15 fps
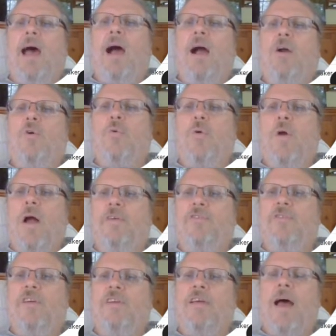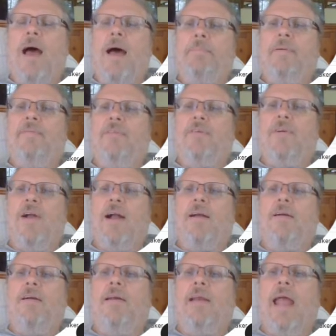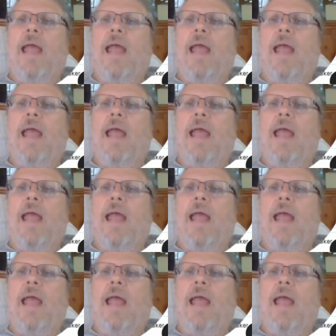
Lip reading: across the top of the record,